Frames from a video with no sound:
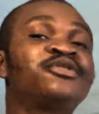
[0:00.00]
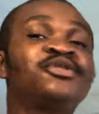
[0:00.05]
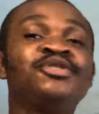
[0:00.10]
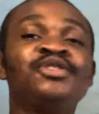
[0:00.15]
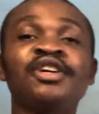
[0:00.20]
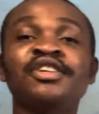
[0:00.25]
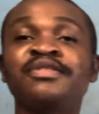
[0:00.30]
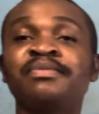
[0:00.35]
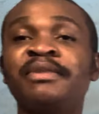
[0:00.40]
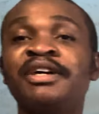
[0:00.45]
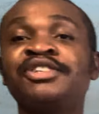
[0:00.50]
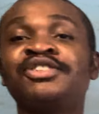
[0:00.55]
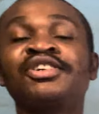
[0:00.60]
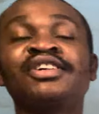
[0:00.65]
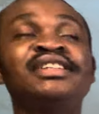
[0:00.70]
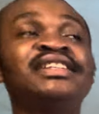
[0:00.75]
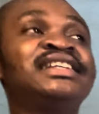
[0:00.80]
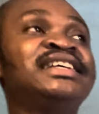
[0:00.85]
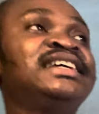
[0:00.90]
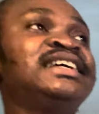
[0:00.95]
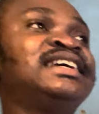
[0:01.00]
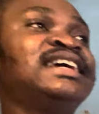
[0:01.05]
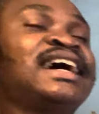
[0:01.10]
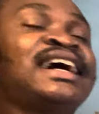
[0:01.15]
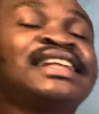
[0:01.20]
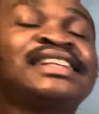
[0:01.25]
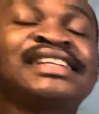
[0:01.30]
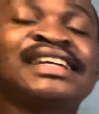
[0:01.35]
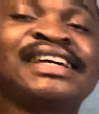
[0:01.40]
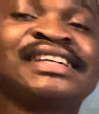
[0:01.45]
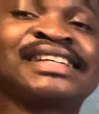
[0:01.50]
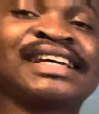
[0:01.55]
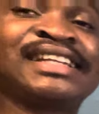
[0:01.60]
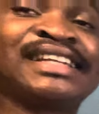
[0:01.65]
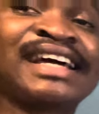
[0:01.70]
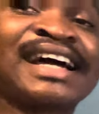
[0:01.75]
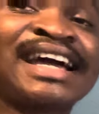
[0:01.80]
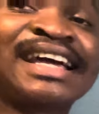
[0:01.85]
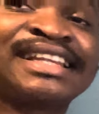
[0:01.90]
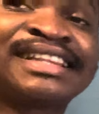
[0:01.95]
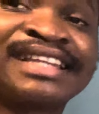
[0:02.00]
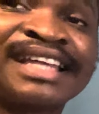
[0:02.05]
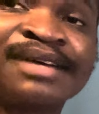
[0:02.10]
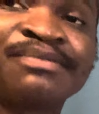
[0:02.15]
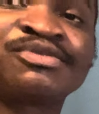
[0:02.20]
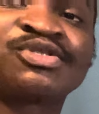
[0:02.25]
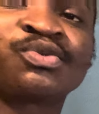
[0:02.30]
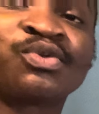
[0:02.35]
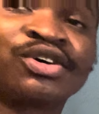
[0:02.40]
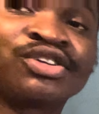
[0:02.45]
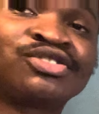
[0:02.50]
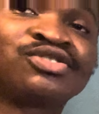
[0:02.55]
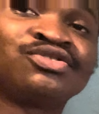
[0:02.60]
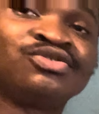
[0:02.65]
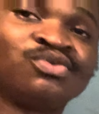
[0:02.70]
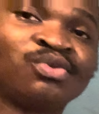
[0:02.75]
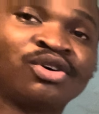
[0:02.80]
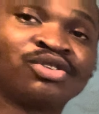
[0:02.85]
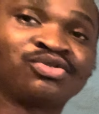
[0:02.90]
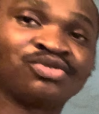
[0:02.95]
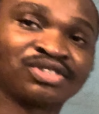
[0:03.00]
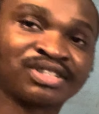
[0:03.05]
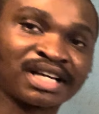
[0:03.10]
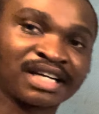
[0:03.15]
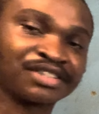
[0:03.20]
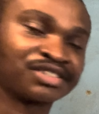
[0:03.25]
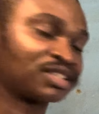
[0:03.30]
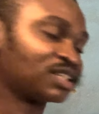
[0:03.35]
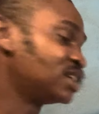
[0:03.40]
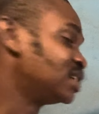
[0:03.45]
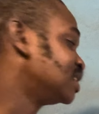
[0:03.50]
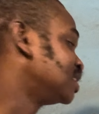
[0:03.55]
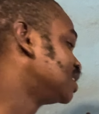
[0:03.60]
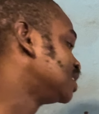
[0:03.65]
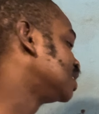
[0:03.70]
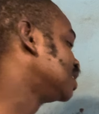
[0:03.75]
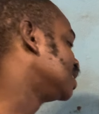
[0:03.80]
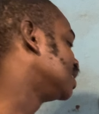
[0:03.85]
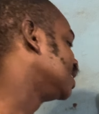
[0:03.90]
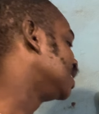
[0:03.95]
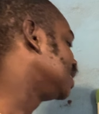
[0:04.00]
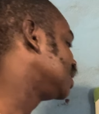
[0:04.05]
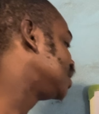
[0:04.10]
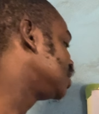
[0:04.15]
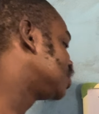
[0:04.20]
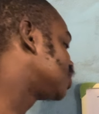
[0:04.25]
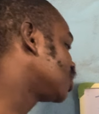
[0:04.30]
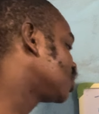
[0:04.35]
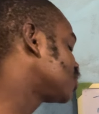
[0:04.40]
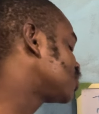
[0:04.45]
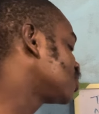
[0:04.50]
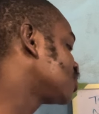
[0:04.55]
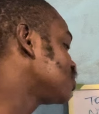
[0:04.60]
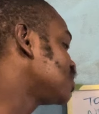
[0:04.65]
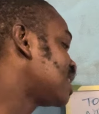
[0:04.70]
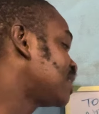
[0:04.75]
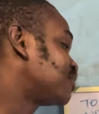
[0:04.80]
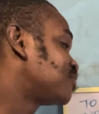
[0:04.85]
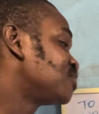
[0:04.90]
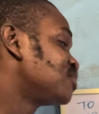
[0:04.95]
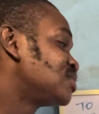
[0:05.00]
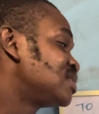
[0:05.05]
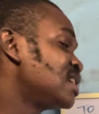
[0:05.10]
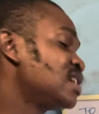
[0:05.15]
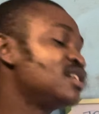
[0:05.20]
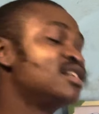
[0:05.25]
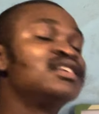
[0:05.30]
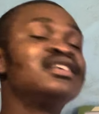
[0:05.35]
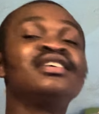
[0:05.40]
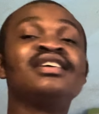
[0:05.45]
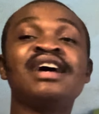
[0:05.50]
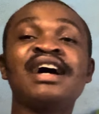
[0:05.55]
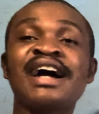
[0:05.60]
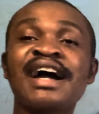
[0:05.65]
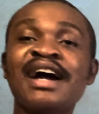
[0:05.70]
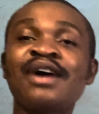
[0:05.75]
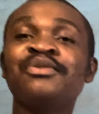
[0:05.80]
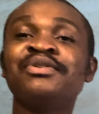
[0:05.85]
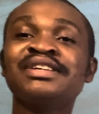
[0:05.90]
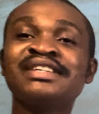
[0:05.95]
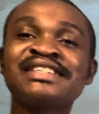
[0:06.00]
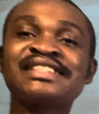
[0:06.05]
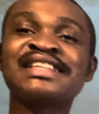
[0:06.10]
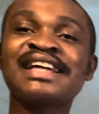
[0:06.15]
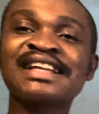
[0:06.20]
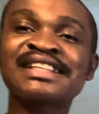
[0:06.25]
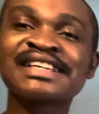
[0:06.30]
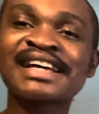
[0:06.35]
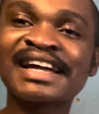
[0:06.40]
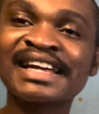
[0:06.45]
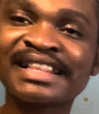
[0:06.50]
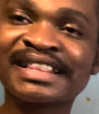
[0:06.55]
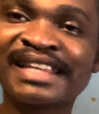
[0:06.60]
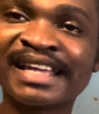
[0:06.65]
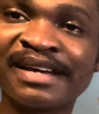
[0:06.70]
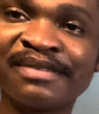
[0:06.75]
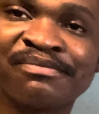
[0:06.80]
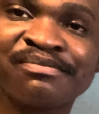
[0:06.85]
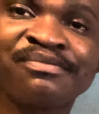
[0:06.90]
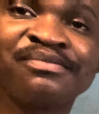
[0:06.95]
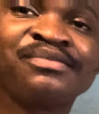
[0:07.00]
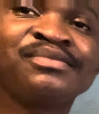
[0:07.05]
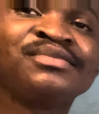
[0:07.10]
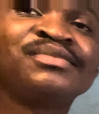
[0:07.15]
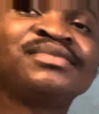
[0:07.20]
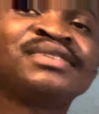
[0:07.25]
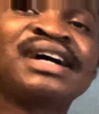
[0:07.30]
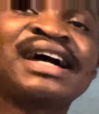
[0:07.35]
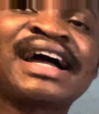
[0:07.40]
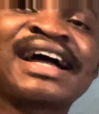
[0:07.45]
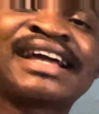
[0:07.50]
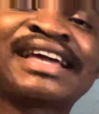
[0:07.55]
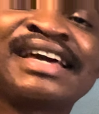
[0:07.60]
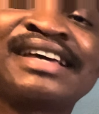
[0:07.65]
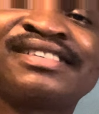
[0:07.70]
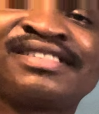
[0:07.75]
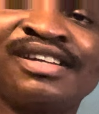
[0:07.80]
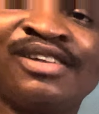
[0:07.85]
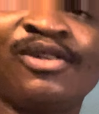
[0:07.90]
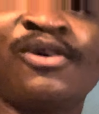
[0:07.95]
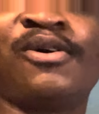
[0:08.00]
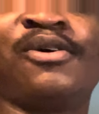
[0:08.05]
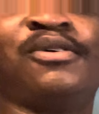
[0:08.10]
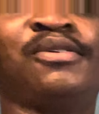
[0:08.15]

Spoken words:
to just mention the address and the items what you want to search. It is also, you have to say, how is that item against the law?